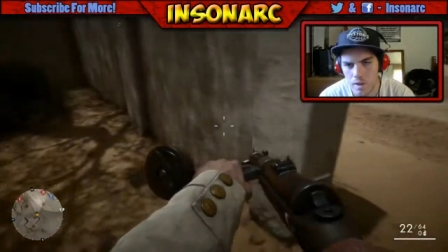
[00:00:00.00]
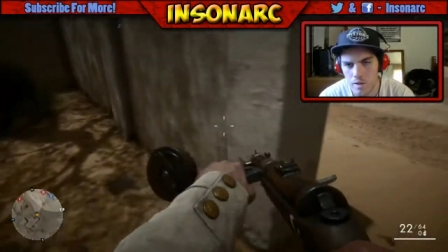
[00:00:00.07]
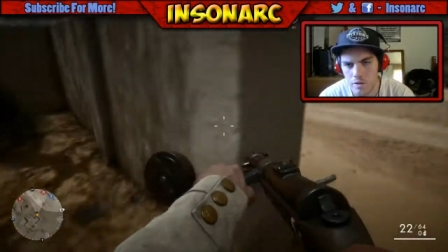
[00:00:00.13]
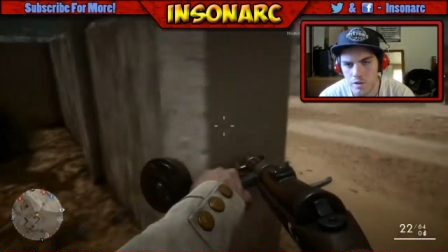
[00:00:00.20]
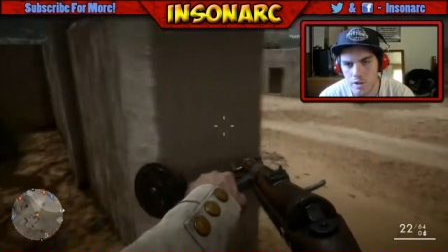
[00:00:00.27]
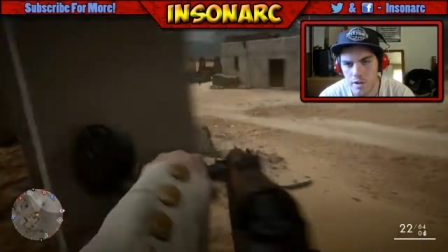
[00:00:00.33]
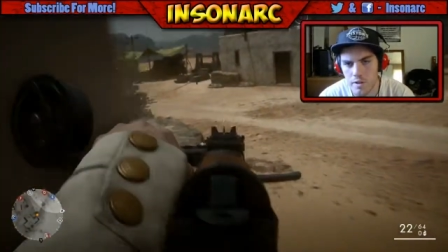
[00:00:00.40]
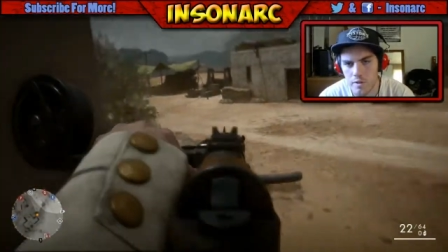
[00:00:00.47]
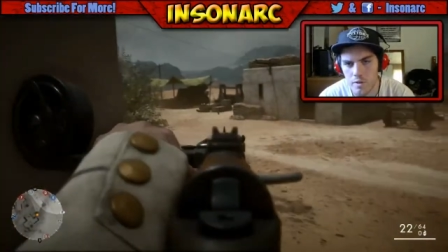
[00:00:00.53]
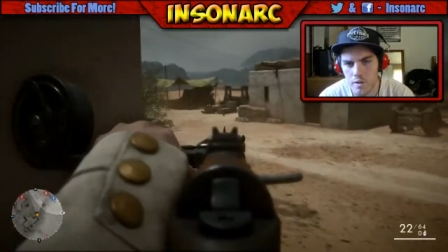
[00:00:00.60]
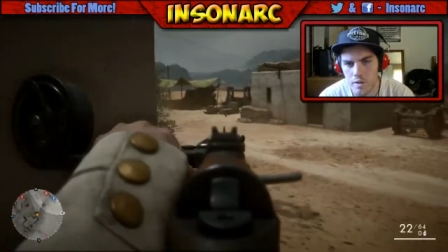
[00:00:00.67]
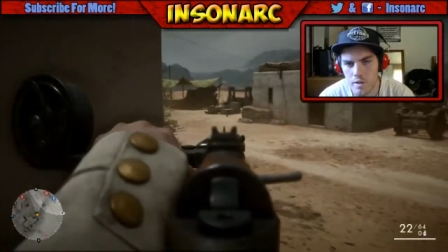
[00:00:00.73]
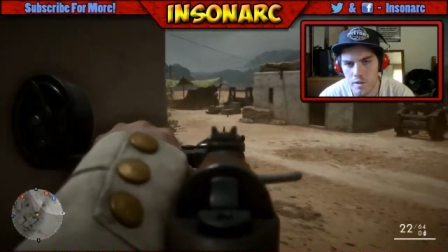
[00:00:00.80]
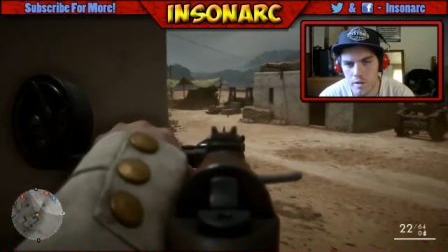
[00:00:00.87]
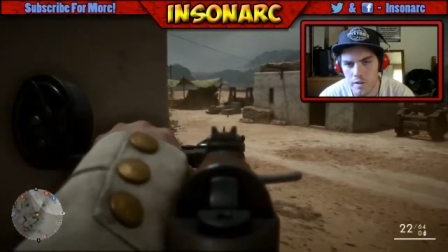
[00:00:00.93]
Wait, I was trying to
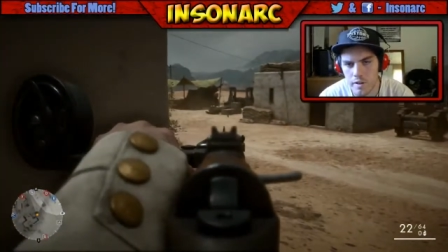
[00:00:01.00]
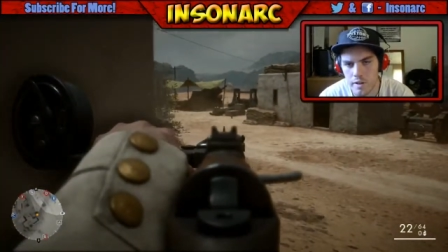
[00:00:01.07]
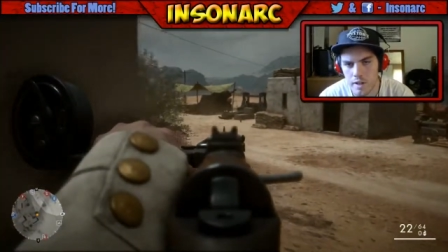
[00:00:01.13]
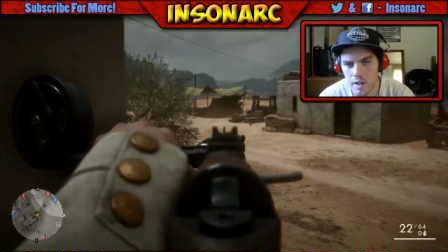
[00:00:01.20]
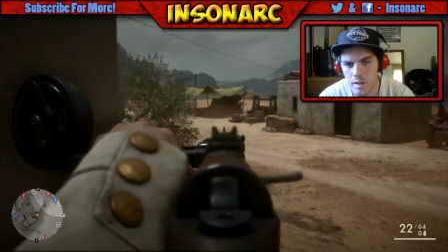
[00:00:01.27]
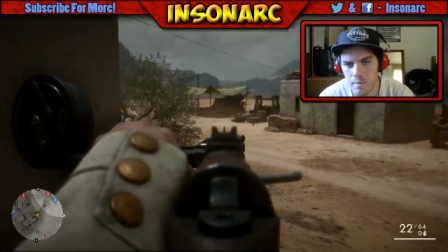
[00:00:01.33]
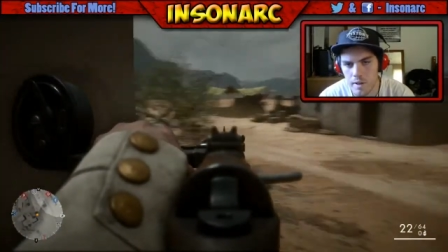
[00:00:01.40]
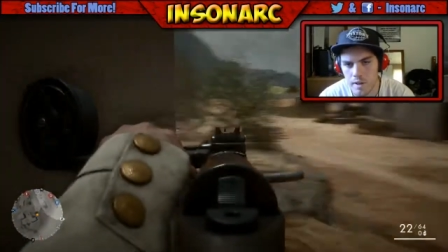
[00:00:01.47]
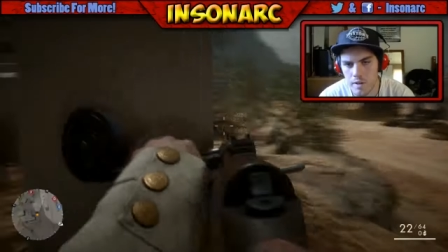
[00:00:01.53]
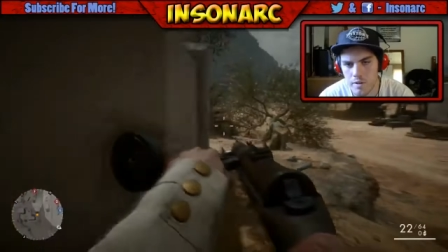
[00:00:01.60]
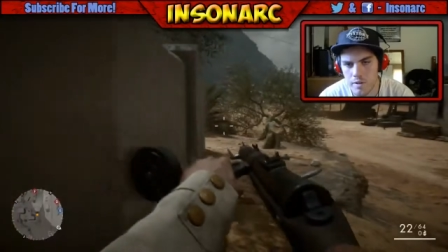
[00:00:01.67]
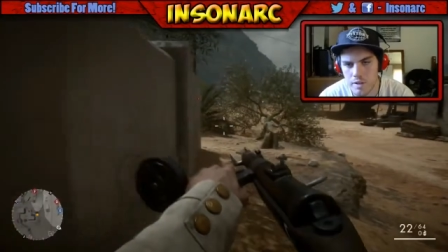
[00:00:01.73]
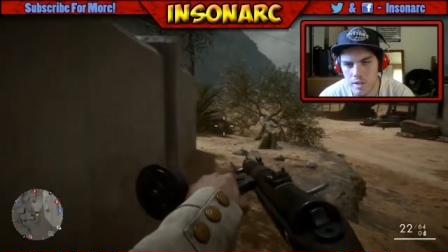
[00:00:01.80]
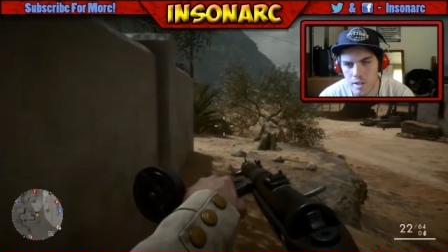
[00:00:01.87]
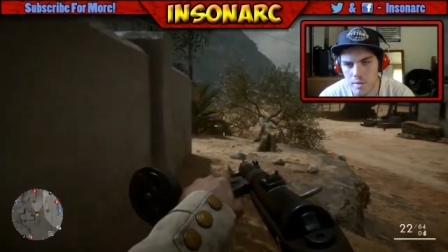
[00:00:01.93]
throw a grenade, but I
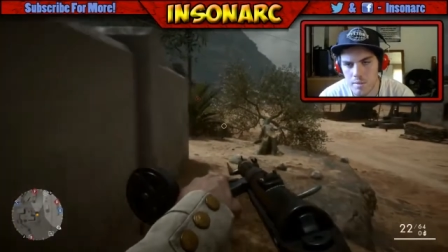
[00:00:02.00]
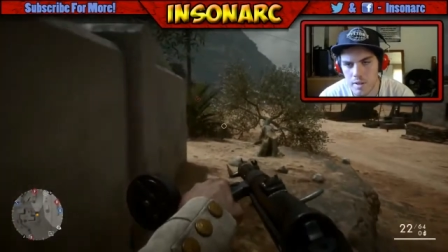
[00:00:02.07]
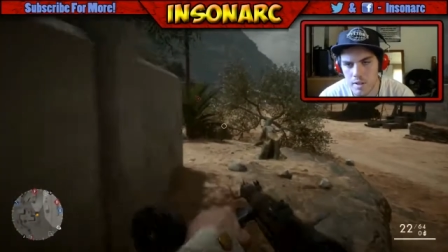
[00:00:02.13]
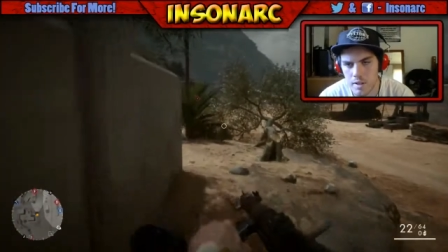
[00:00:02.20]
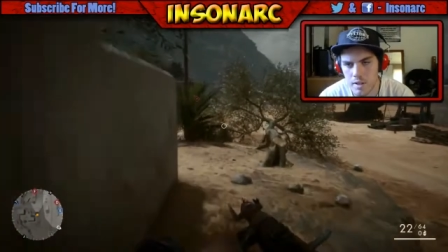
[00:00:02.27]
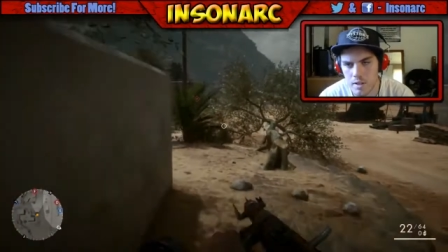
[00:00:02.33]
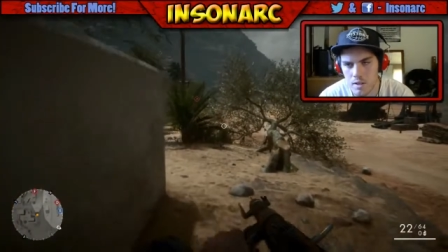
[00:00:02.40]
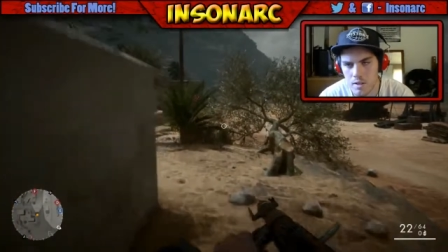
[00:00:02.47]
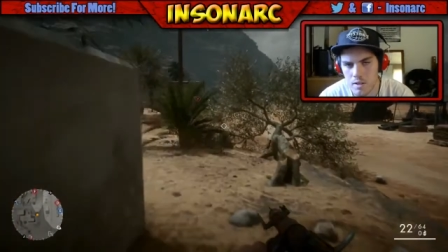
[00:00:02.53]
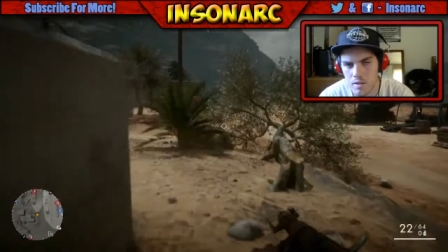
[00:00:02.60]
don't see anybody.